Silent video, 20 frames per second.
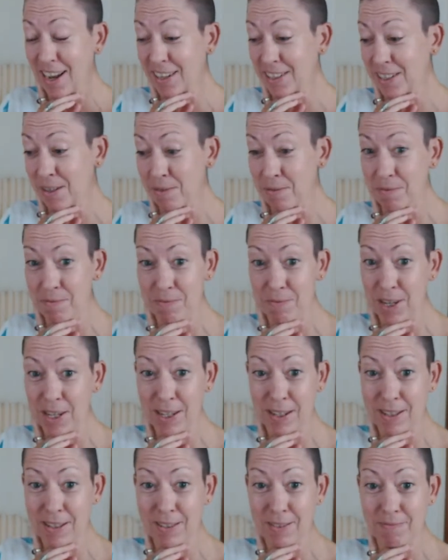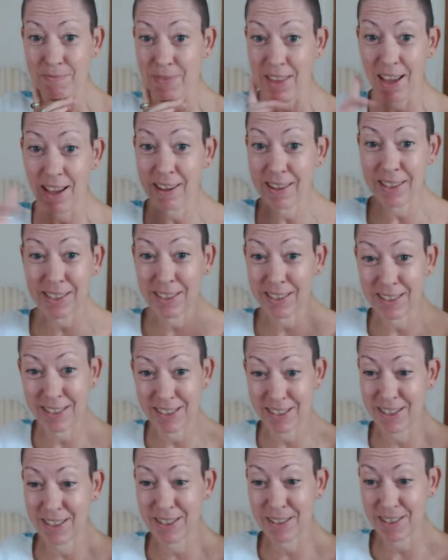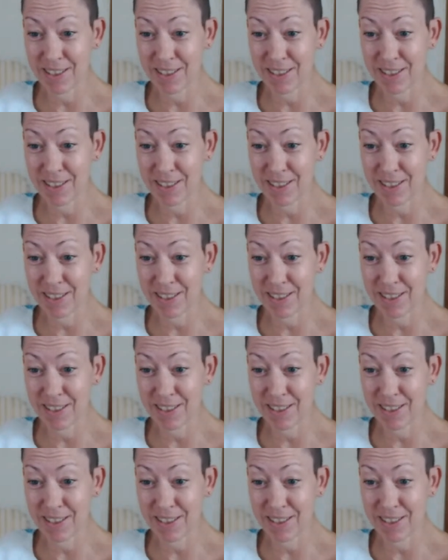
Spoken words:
I don't read things.